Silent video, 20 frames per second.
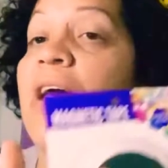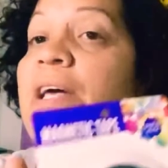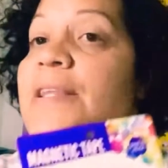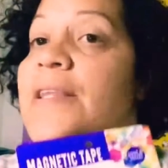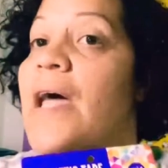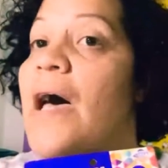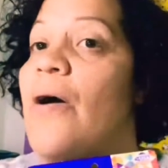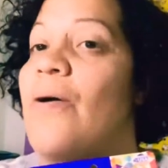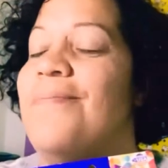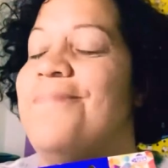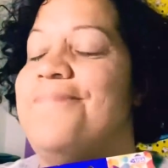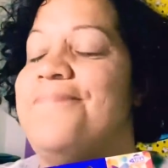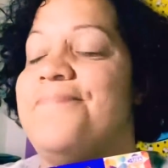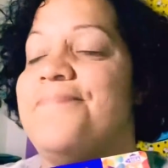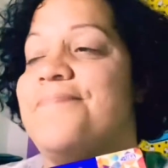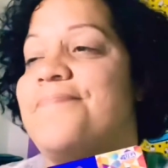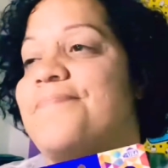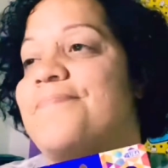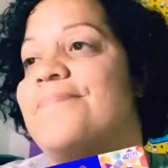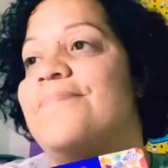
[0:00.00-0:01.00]
Now,
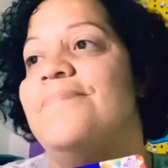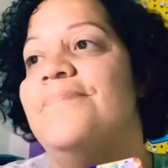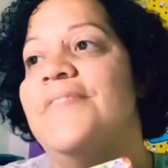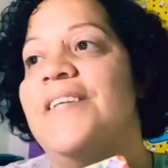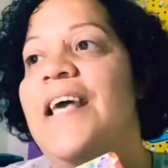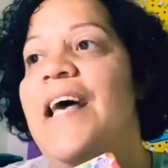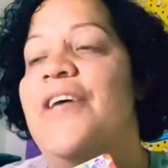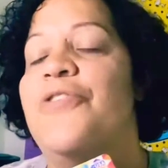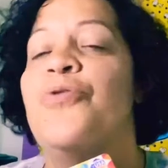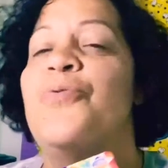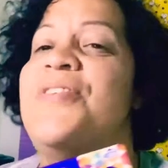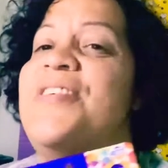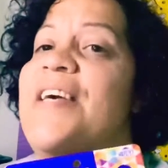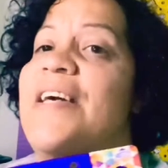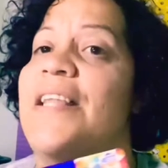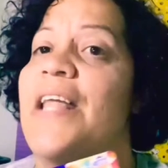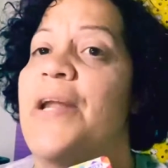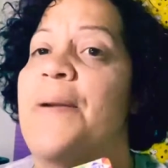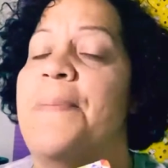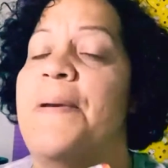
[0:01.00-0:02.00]
I do see
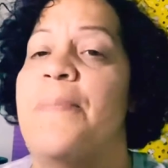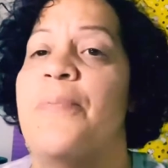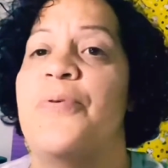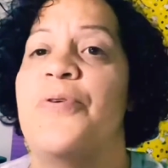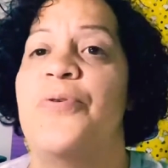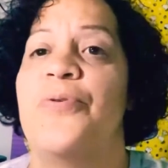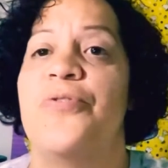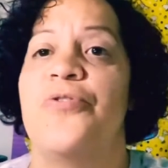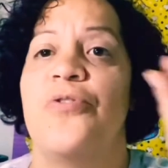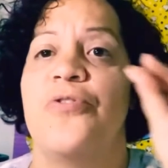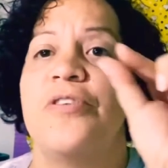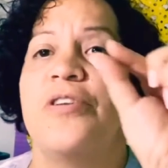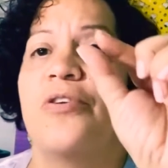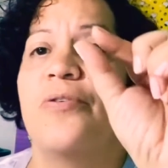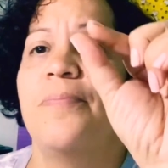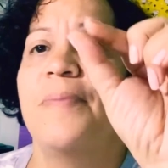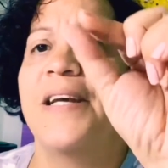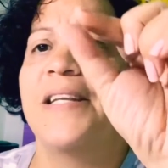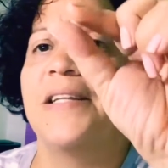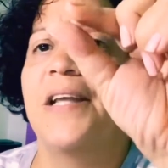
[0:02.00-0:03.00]
a lot of people use those
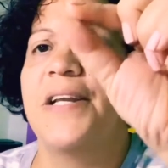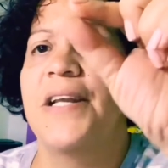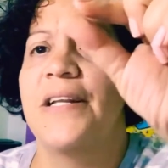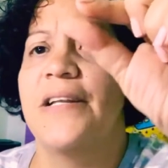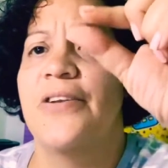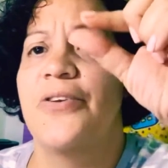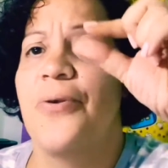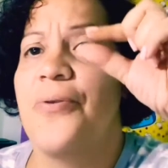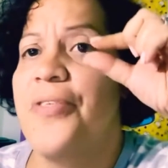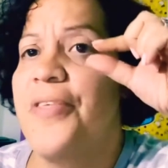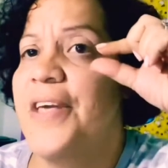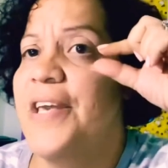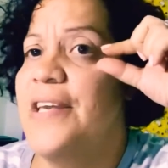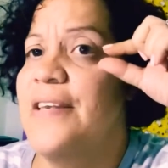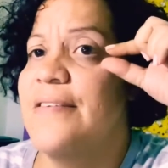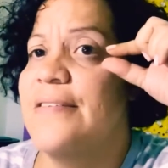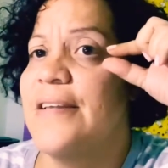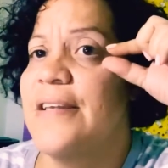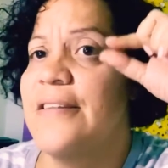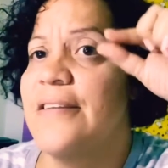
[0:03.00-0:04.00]
little magnetic little
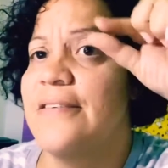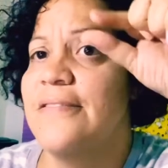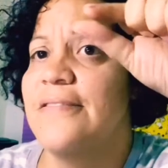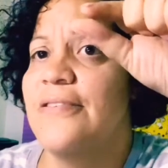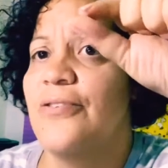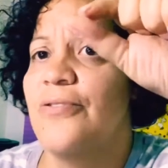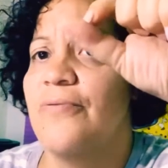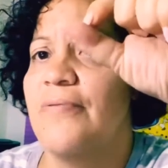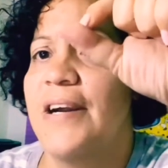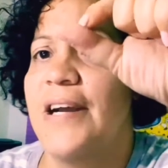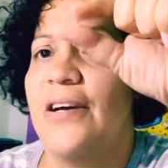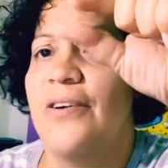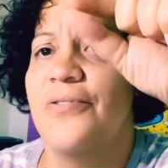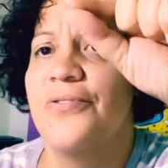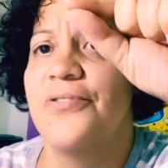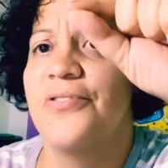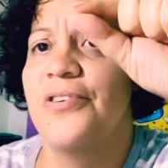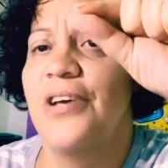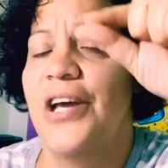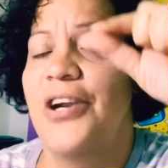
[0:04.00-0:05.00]
thingies like this, little
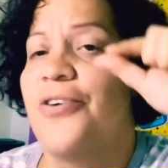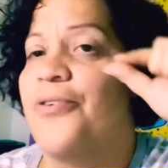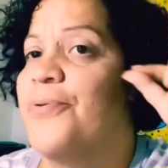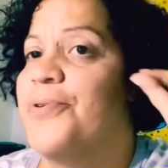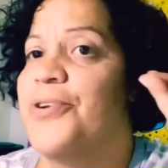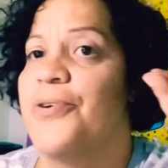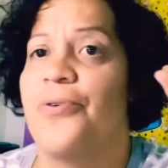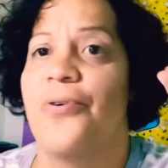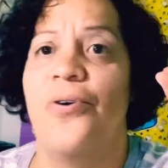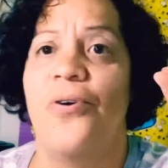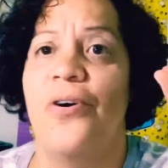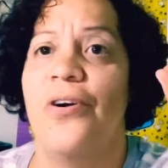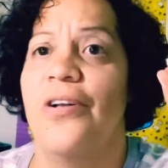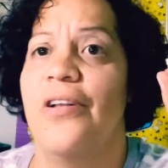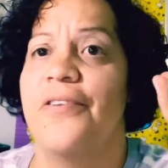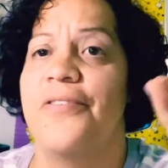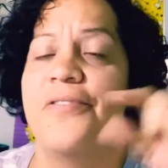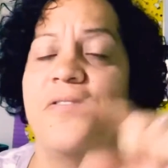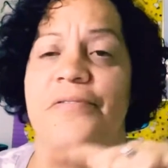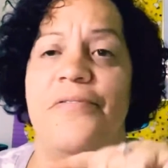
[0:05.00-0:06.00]
round, I don't know what they're
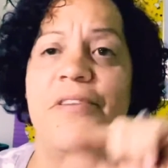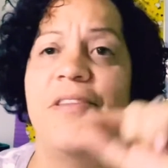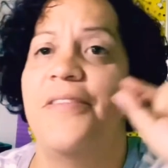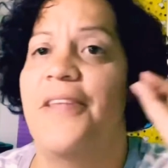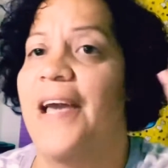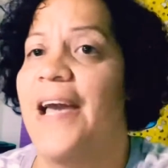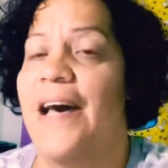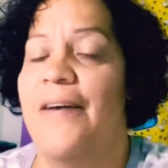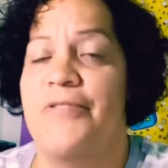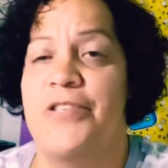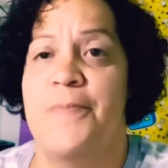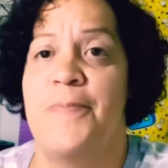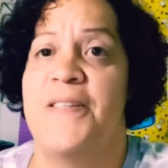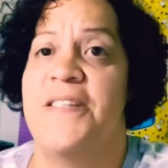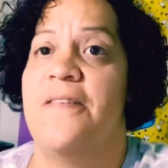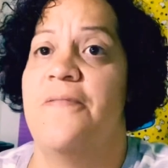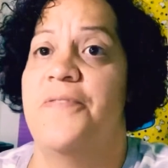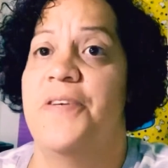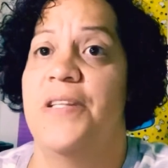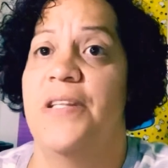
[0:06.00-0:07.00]
called. They have a
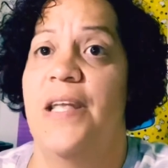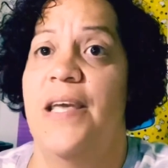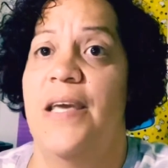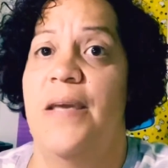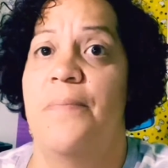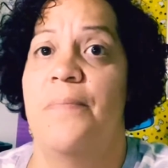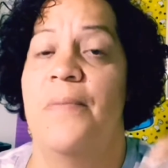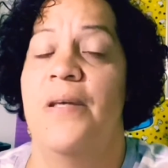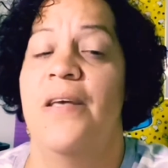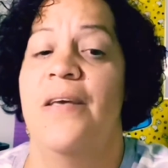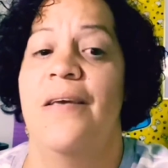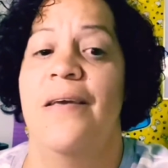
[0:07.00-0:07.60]
specific name.